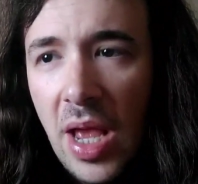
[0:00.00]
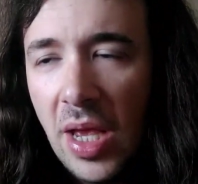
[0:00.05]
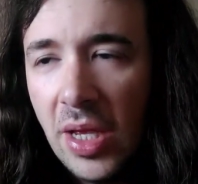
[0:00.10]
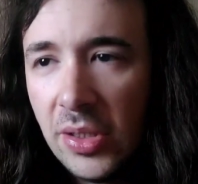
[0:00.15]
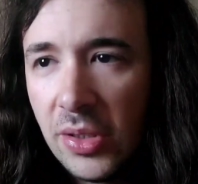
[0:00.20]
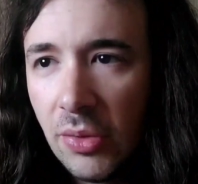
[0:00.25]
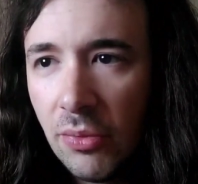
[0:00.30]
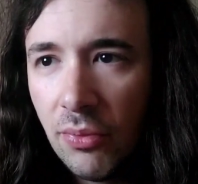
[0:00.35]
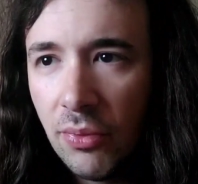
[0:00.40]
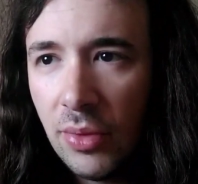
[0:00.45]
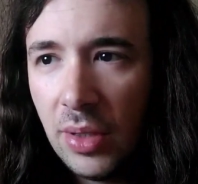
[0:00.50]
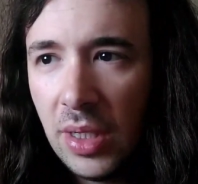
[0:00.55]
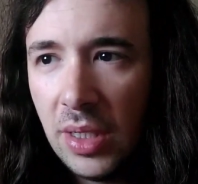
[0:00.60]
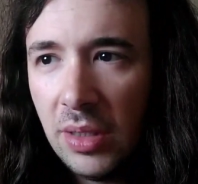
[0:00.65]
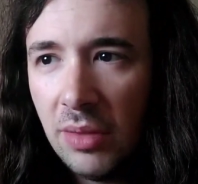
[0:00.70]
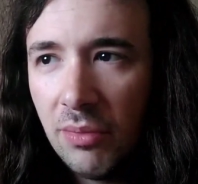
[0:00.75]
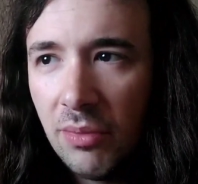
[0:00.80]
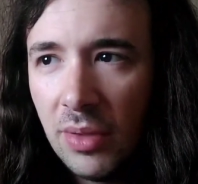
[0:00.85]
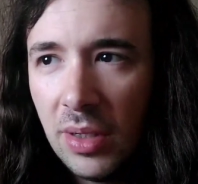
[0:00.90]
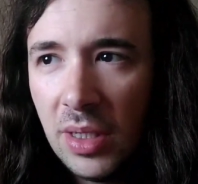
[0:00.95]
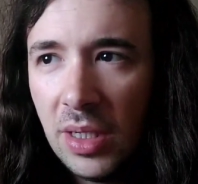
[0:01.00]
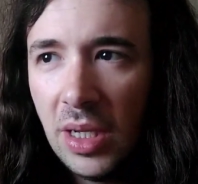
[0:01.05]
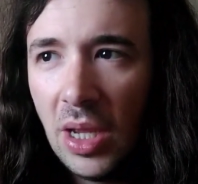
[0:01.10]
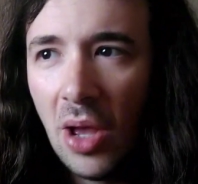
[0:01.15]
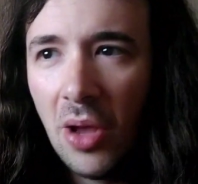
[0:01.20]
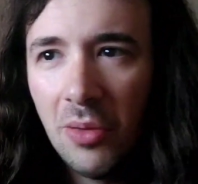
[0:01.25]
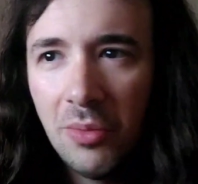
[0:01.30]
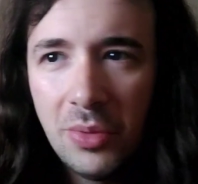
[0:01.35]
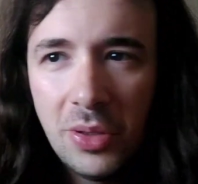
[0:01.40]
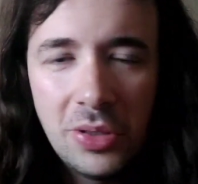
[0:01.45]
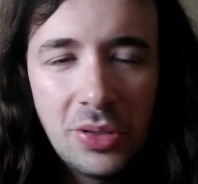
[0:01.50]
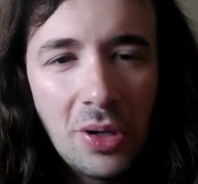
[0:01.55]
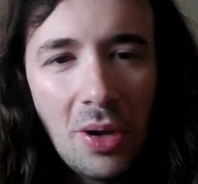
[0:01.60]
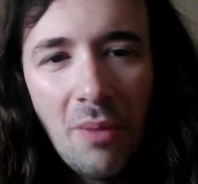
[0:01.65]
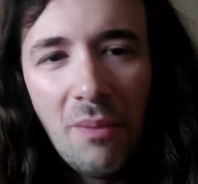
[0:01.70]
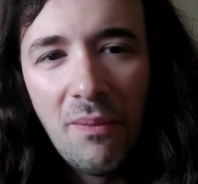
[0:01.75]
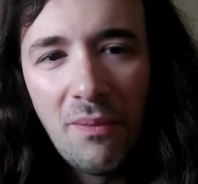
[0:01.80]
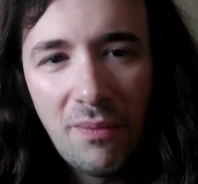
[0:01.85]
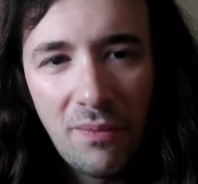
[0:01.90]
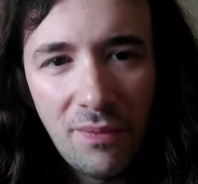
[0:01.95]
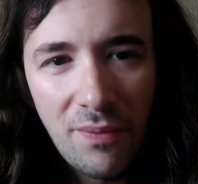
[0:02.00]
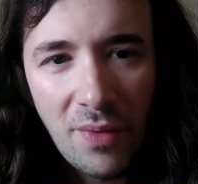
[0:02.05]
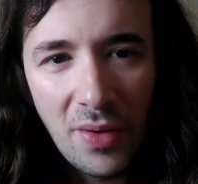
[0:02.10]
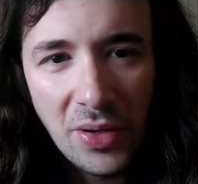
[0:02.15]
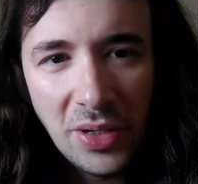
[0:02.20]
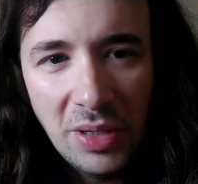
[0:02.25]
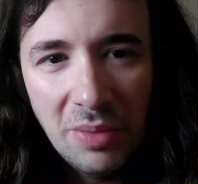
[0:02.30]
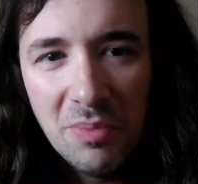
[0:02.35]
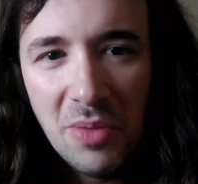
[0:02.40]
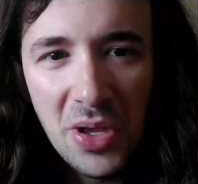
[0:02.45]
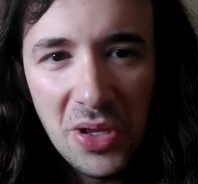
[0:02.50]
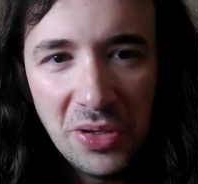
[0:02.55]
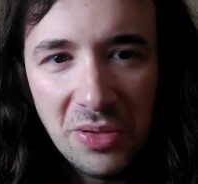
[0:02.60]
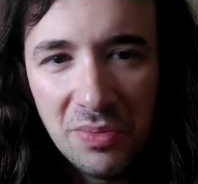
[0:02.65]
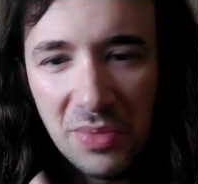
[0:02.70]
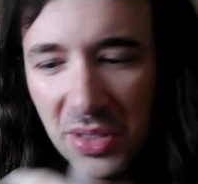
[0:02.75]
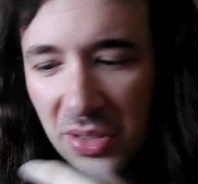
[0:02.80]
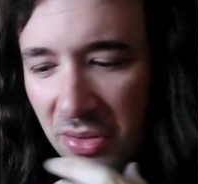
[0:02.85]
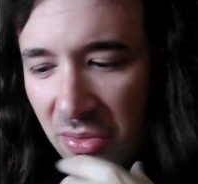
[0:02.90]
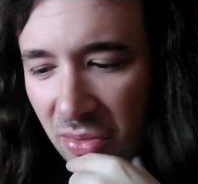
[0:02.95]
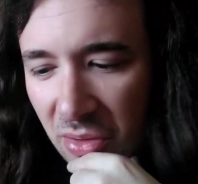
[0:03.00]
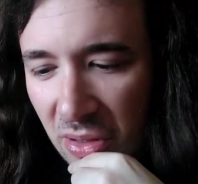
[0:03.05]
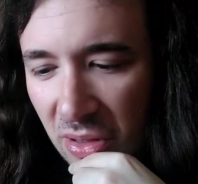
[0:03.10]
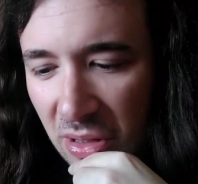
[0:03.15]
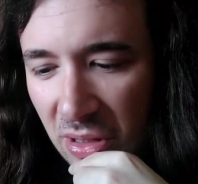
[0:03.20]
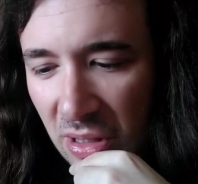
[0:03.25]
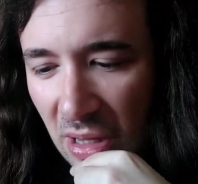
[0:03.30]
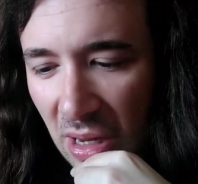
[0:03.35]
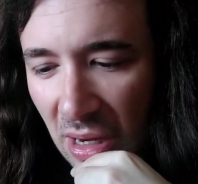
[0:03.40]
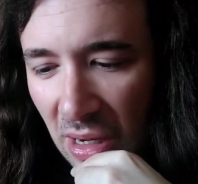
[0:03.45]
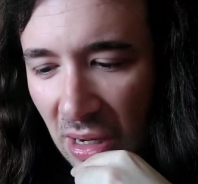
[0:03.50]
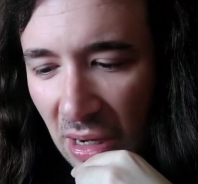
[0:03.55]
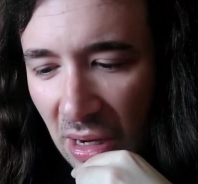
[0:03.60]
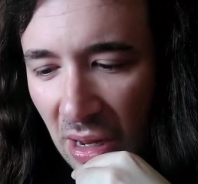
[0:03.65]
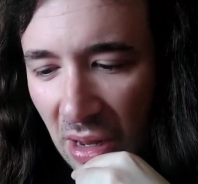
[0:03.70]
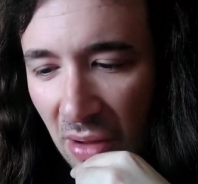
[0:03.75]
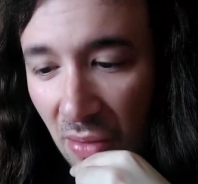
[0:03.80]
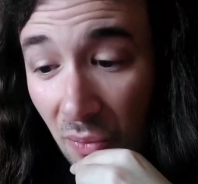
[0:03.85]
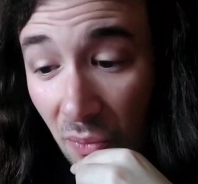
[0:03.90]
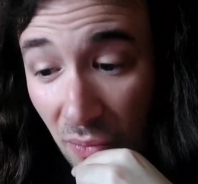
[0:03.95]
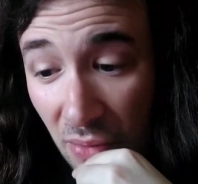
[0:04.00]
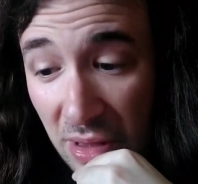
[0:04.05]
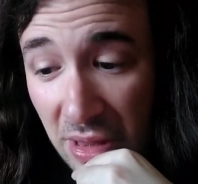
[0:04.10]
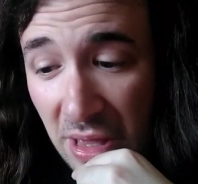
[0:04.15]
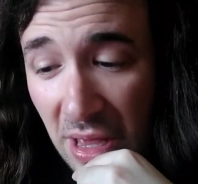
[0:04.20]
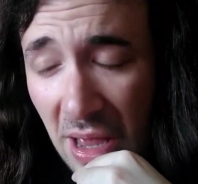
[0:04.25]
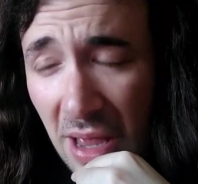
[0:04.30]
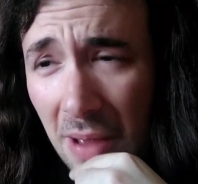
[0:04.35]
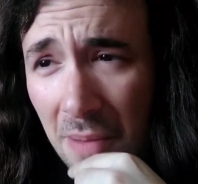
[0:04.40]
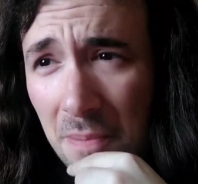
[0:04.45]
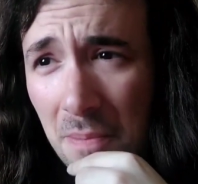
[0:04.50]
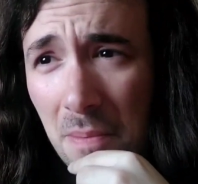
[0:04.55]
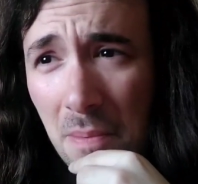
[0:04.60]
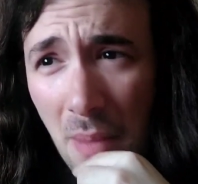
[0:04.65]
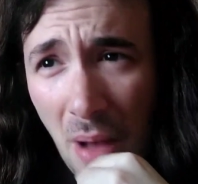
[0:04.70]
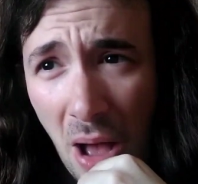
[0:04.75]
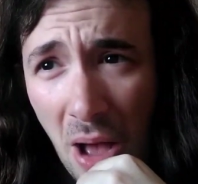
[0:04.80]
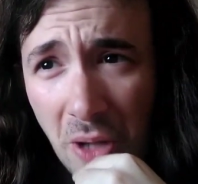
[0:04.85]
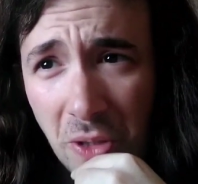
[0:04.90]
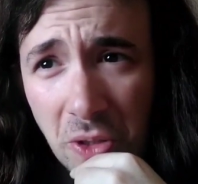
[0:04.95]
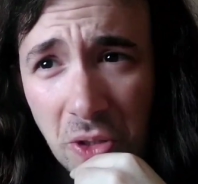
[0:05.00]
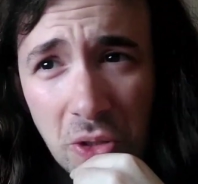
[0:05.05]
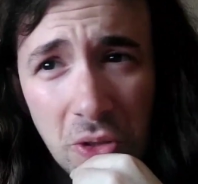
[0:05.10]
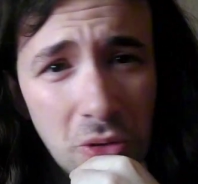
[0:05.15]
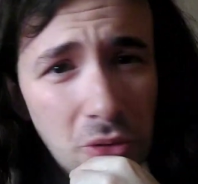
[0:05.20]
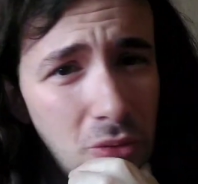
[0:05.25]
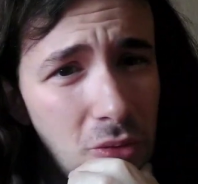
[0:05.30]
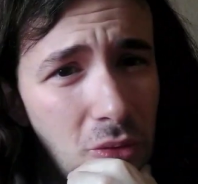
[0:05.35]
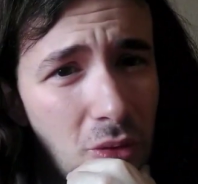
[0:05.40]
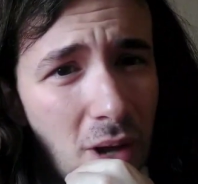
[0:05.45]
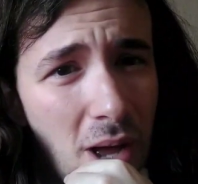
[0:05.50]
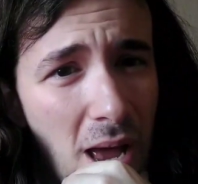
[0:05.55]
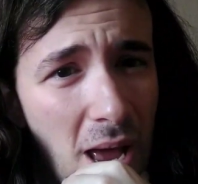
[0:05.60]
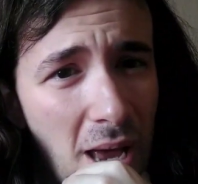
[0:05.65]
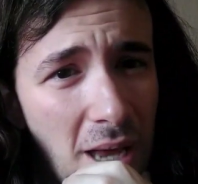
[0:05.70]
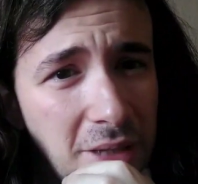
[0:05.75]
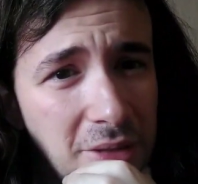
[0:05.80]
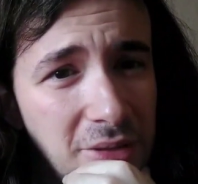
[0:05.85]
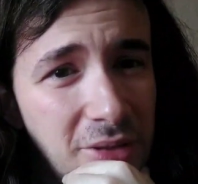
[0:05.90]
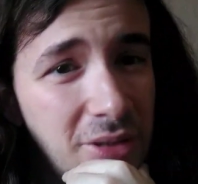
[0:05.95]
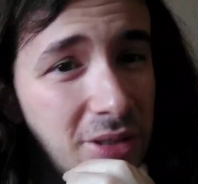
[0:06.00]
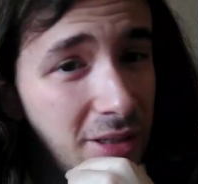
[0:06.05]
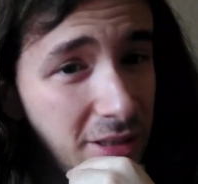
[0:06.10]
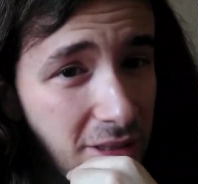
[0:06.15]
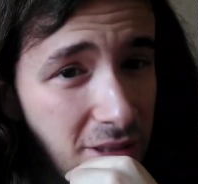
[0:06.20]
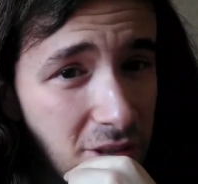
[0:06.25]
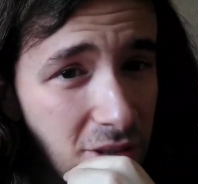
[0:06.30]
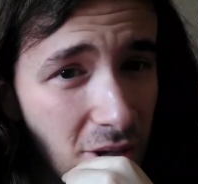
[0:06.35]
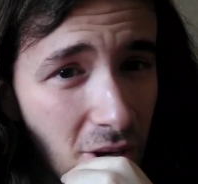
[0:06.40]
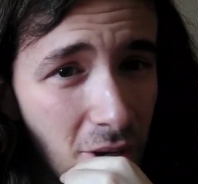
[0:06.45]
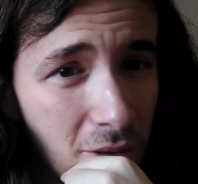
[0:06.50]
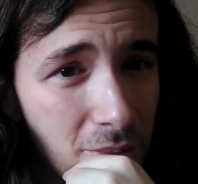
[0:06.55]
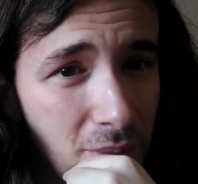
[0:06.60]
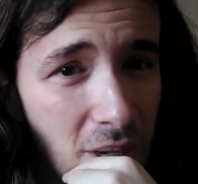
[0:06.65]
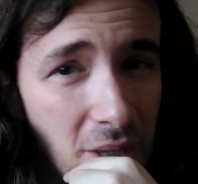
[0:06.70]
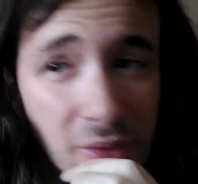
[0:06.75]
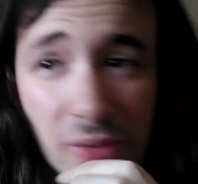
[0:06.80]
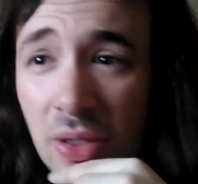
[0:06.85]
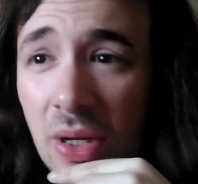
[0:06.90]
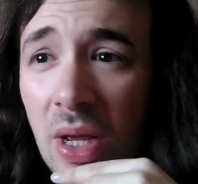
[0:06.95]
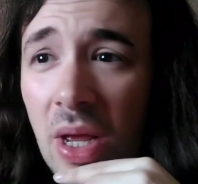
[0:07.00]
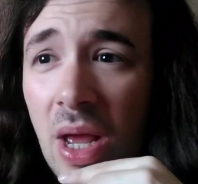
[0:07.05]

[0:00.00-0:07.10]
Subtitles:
It's a really, really over-the-top, funny murder mystery thing with him, Martin Short and Selena Gomez.